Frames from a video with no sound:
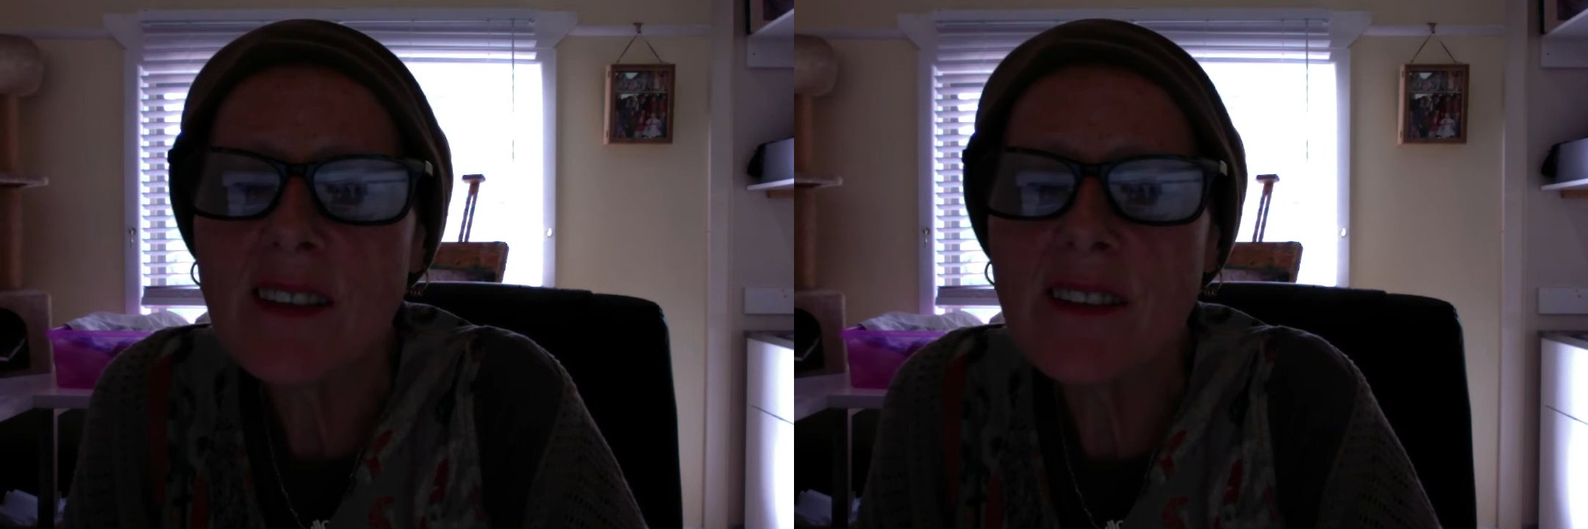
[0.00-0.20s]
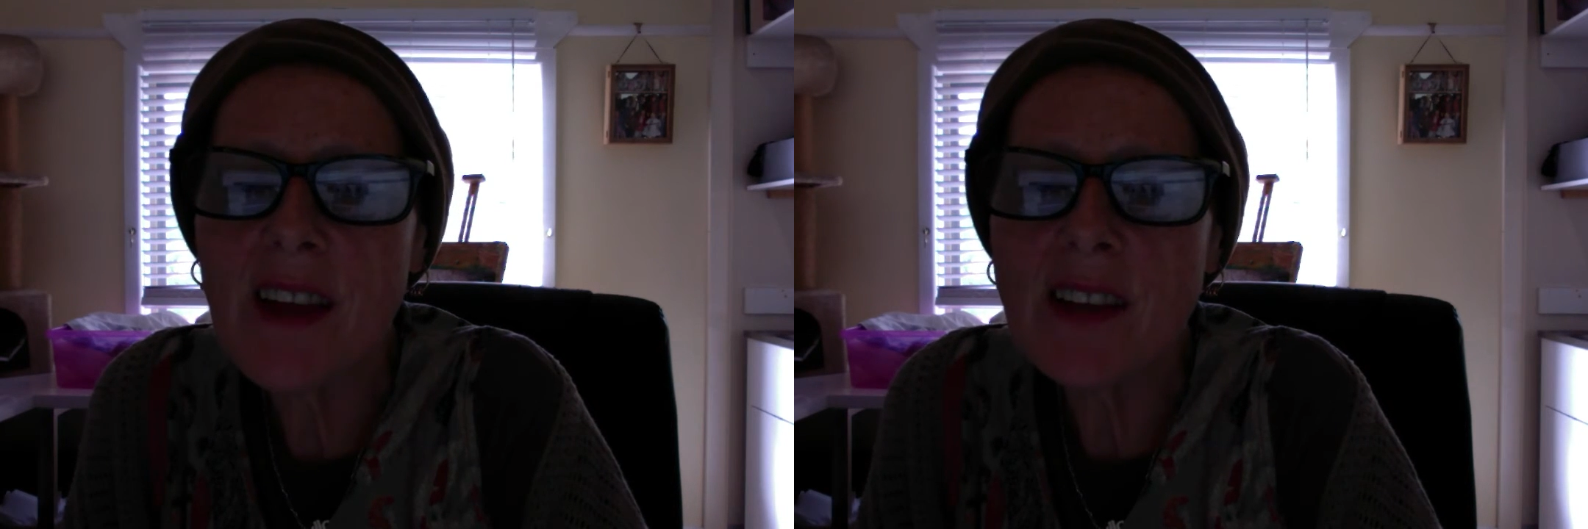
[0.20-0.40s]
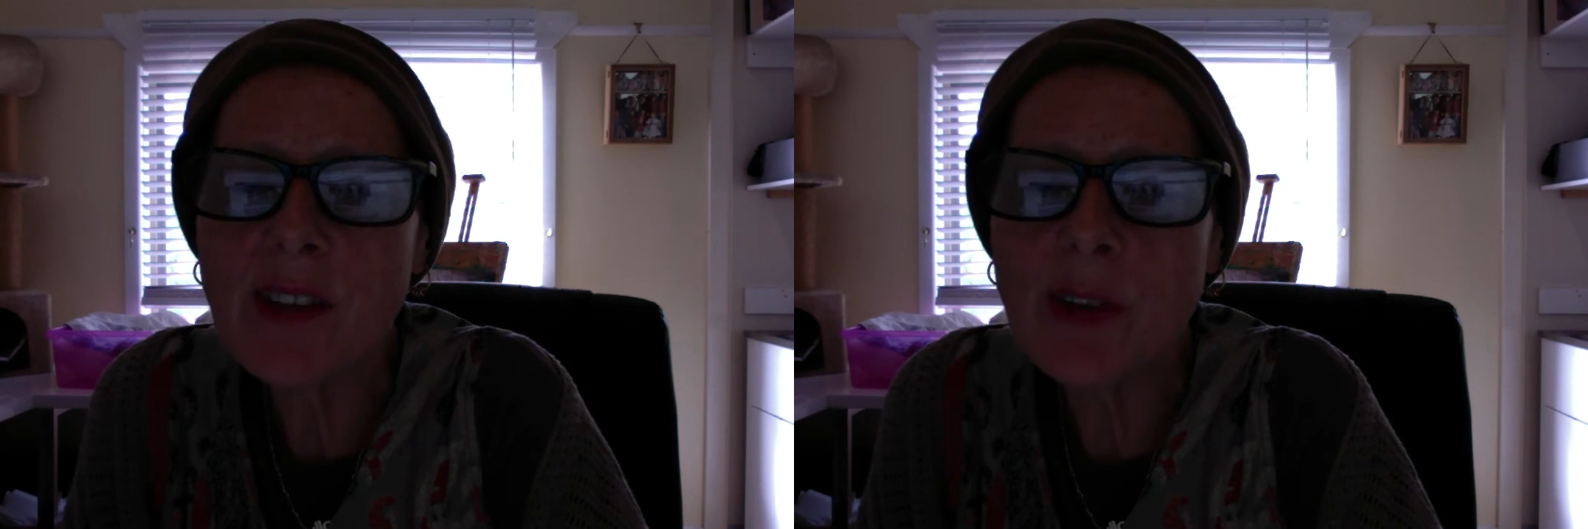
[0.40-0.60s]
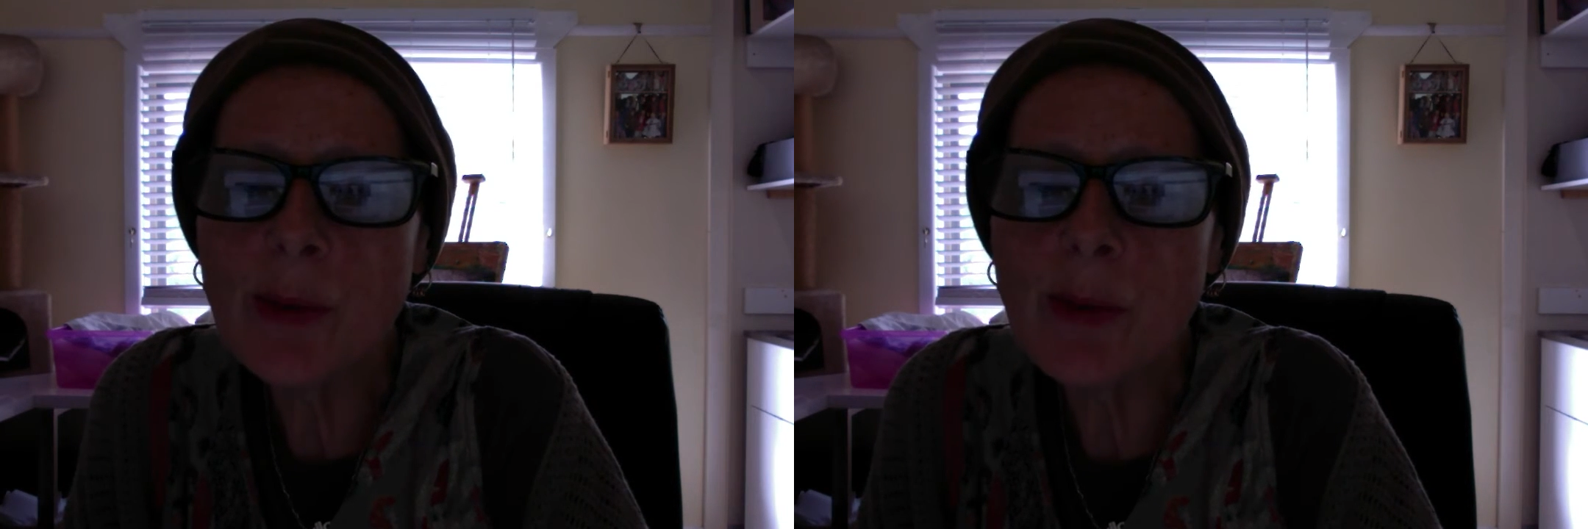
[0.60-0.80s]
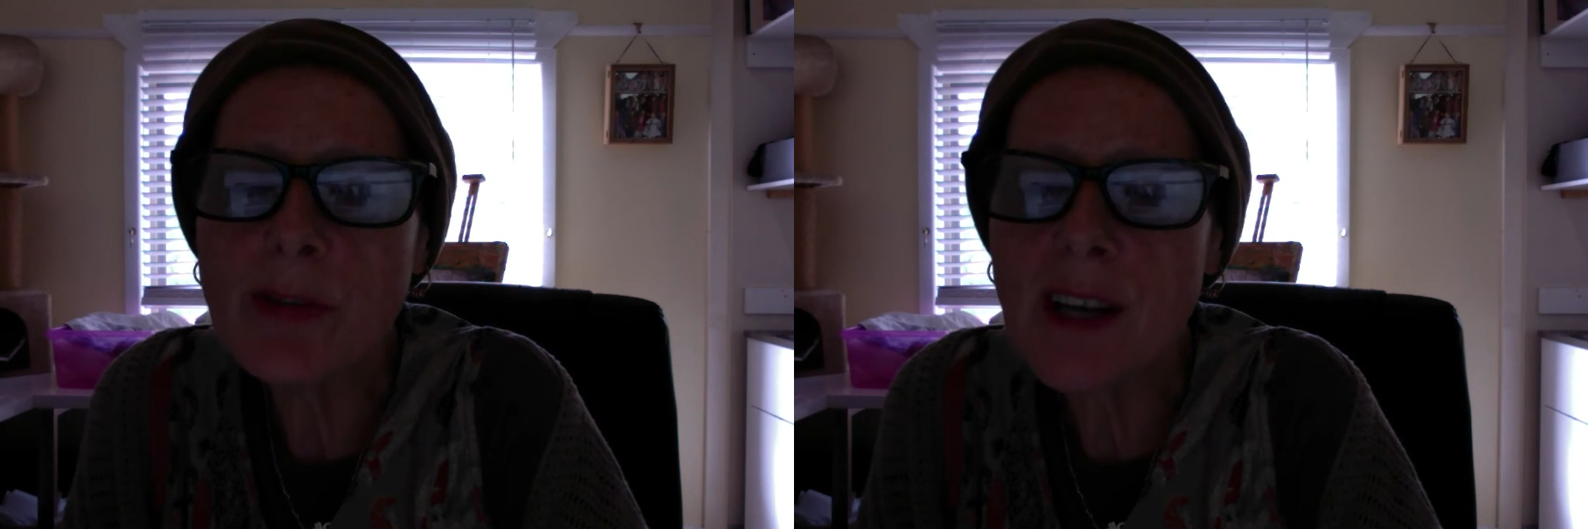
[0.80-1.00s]
that you
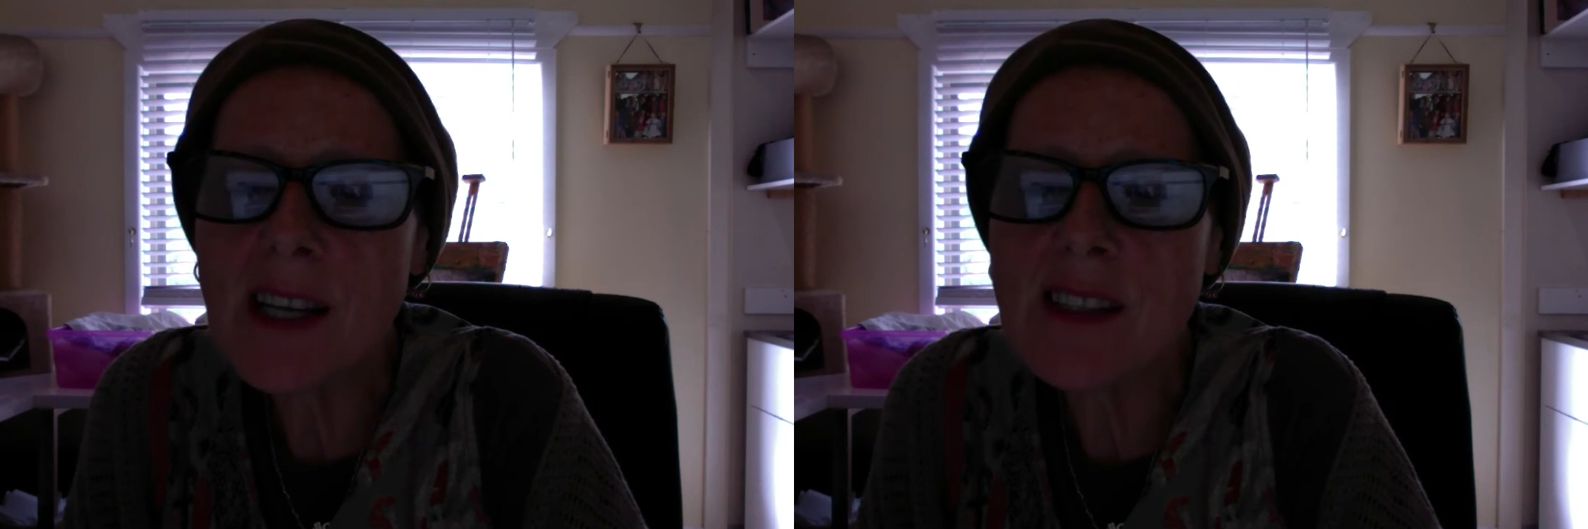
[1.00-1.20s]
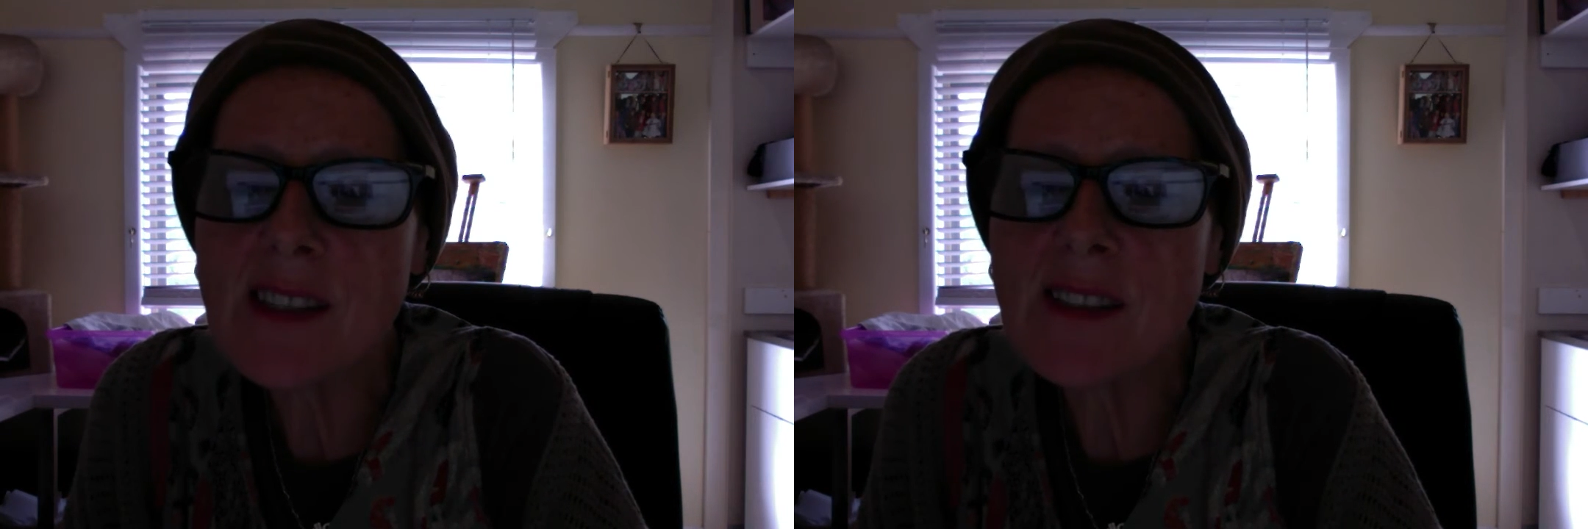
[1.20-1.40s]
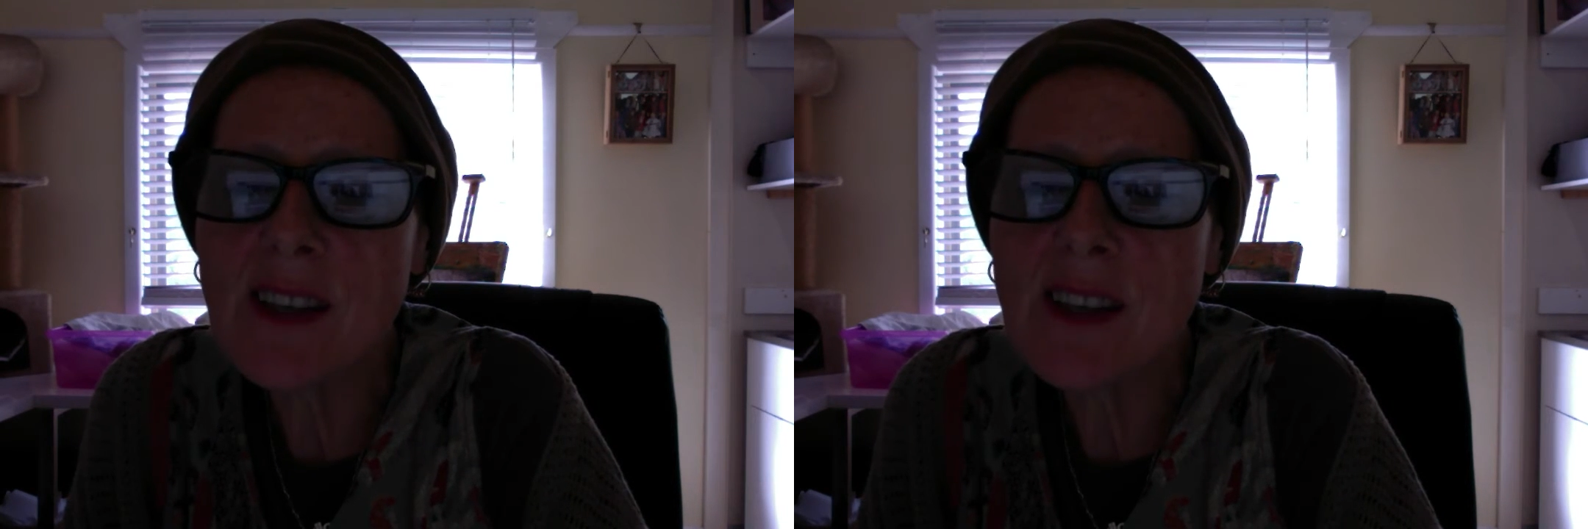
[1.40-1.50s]
affected,